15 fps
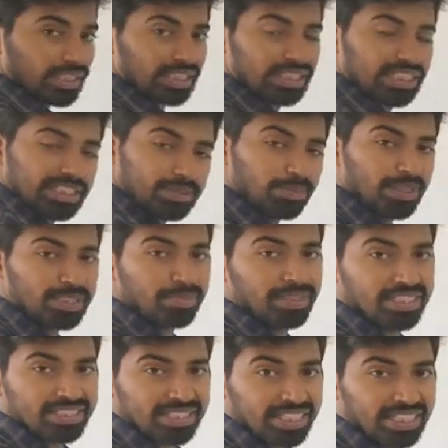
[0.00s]
Displacement
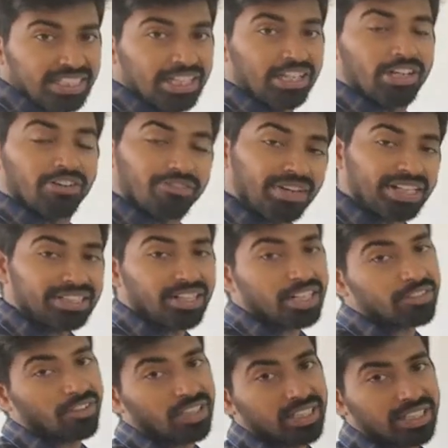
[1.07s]
is a vector
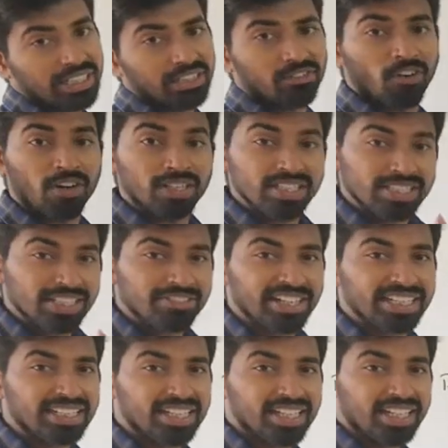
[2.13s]
quantity. What is a
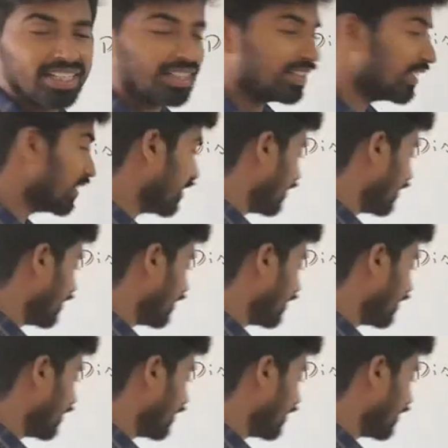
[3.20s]
vector?